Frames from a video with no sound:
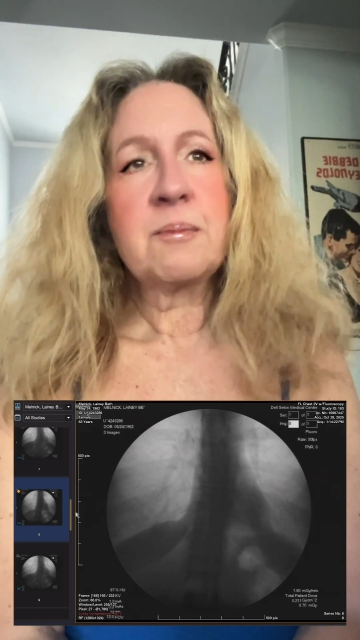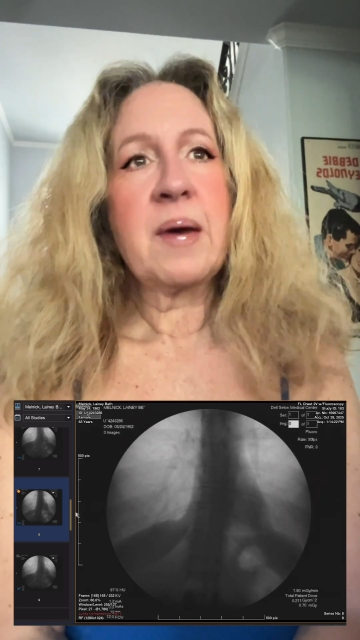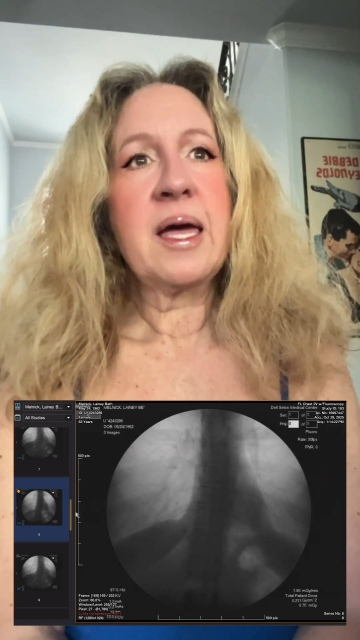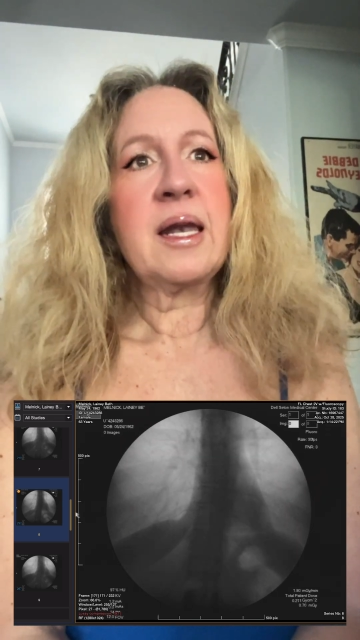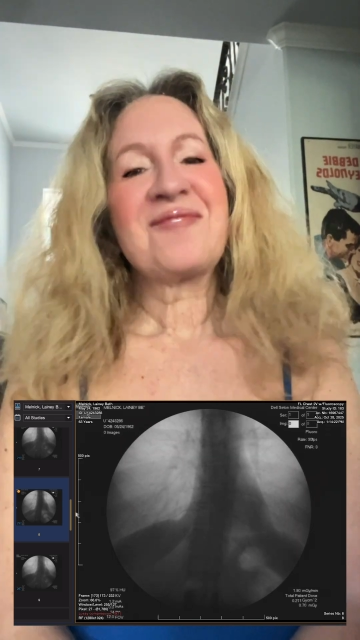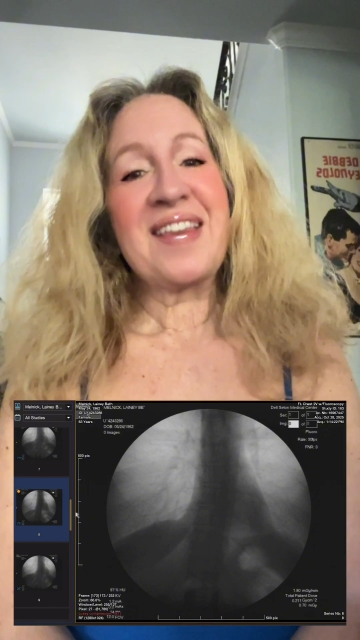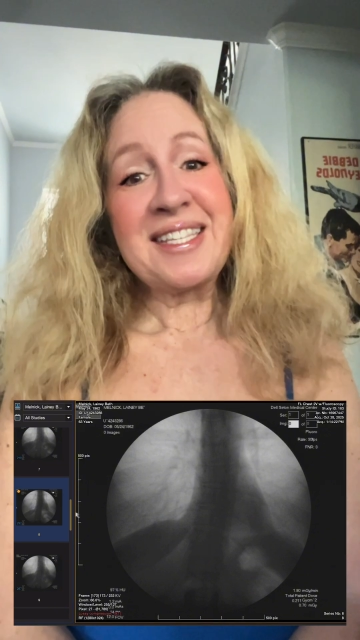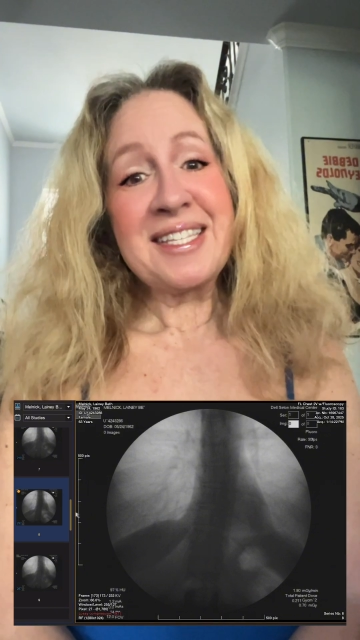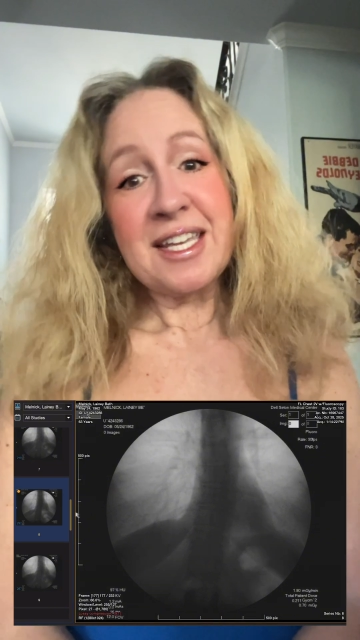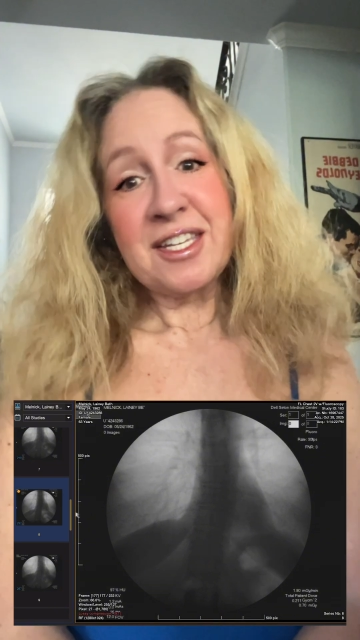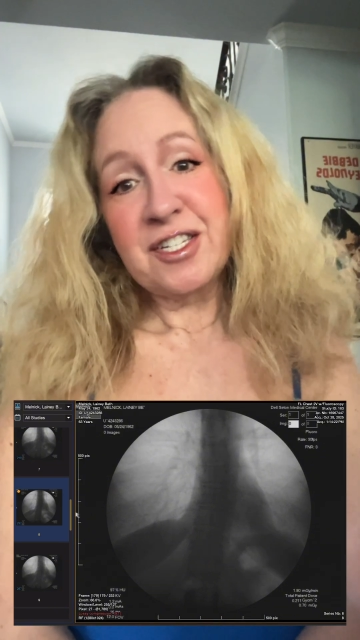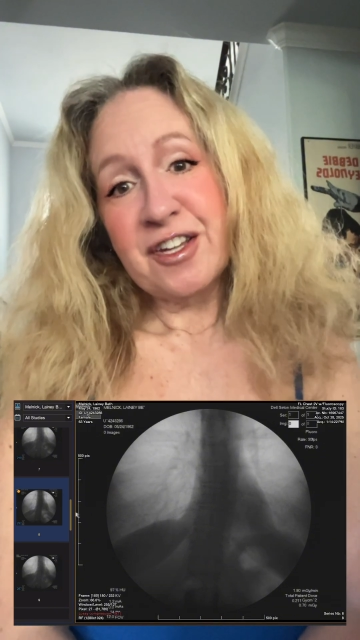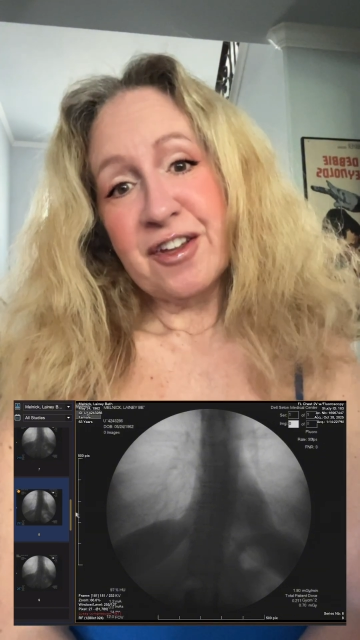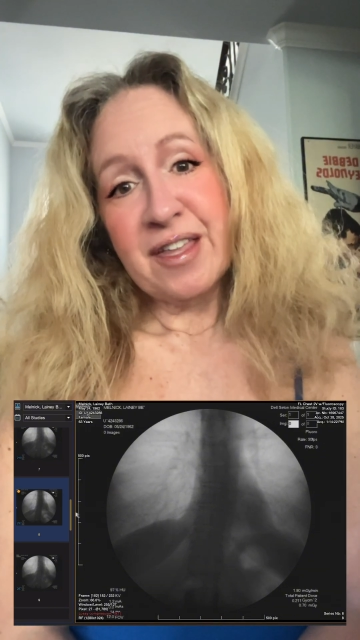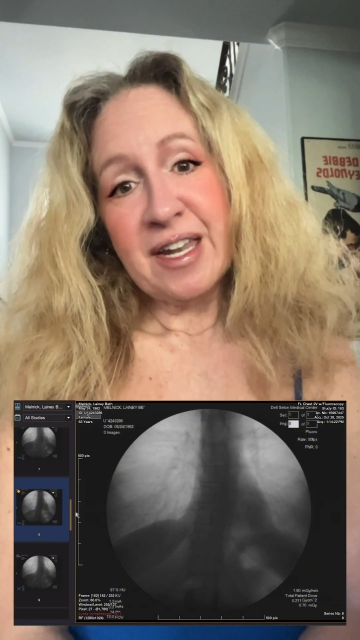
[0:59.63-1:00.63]
but it
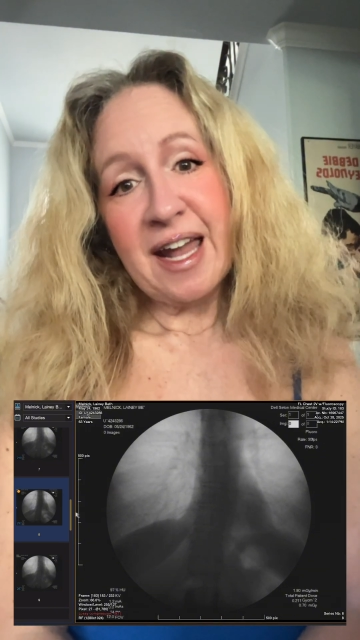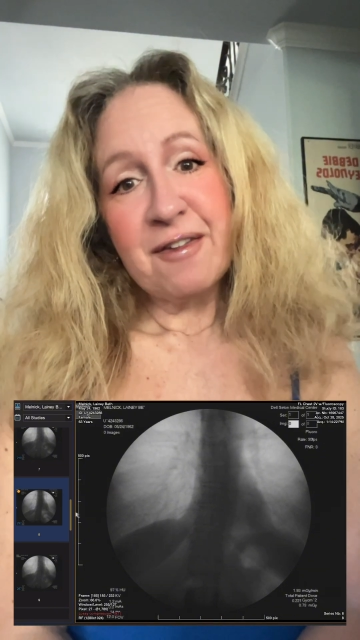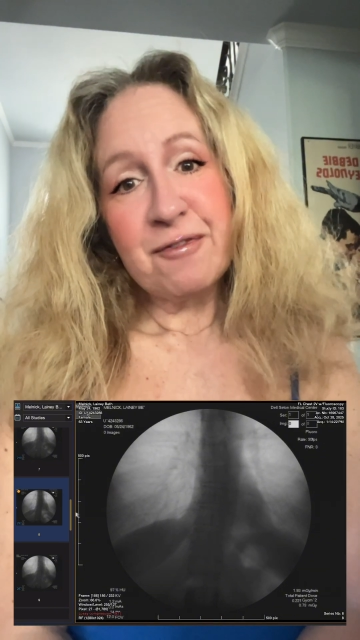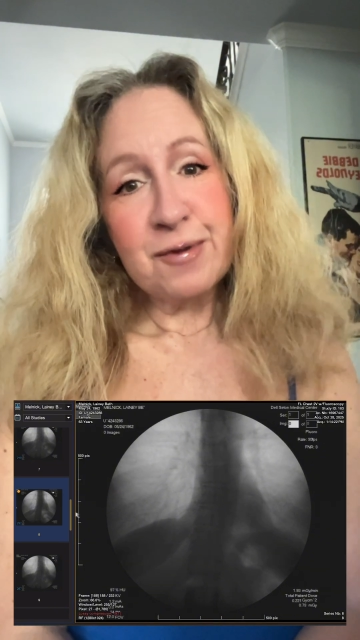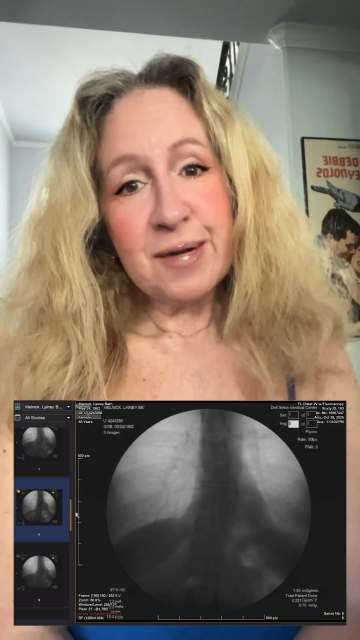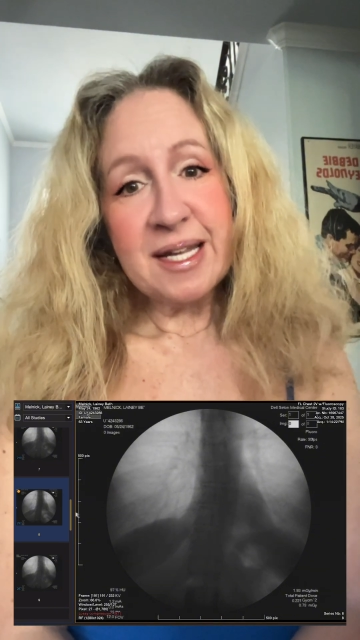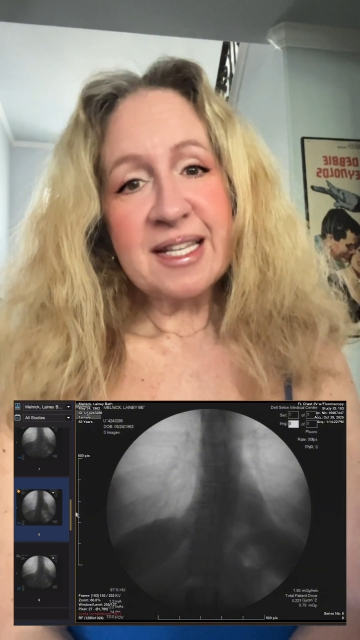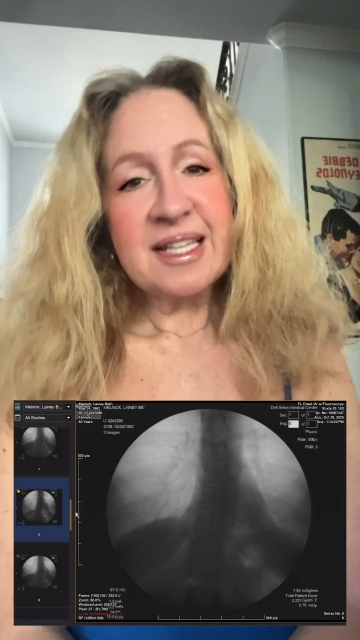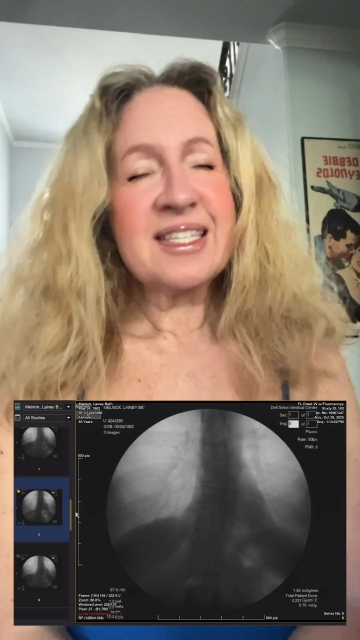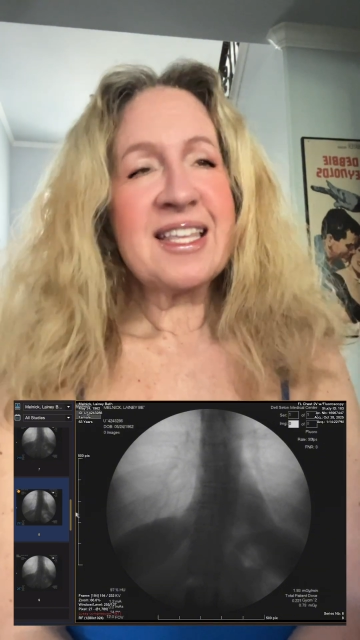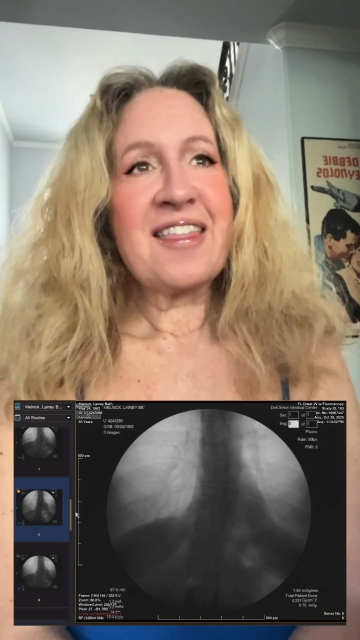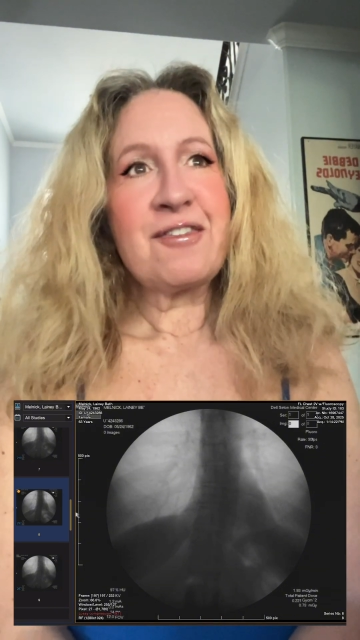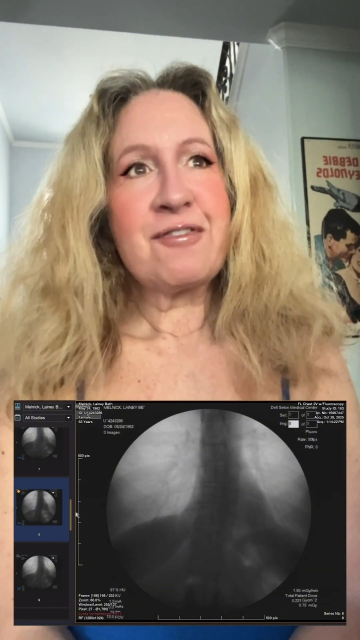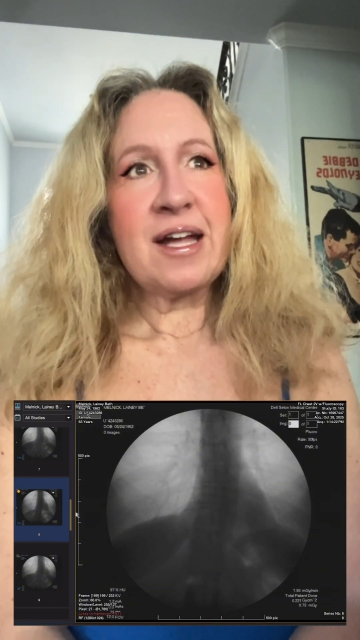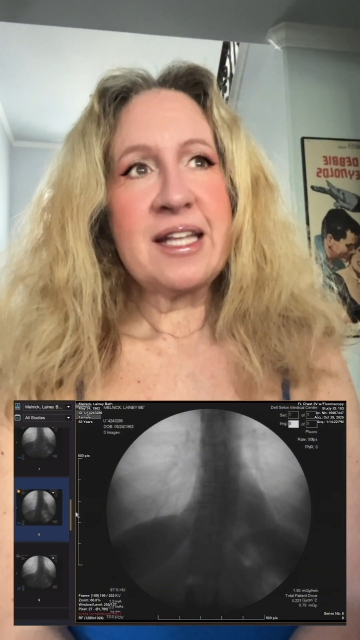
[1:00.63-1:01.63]
does show that I have weakness
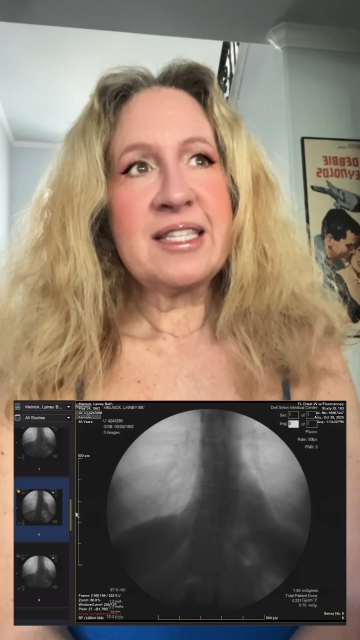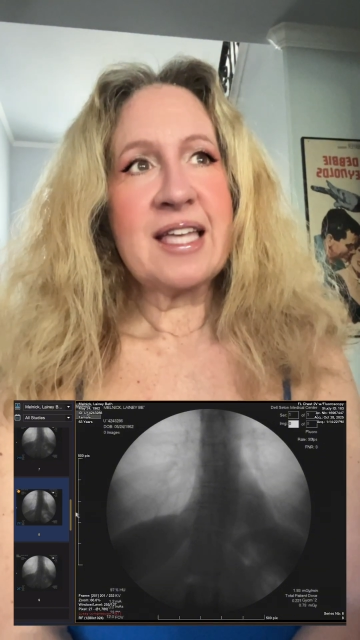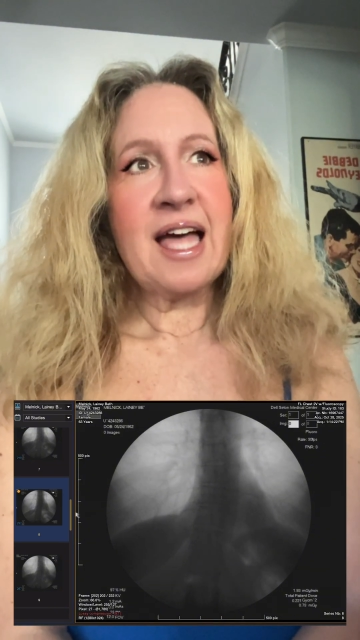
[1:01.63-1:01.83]
on the right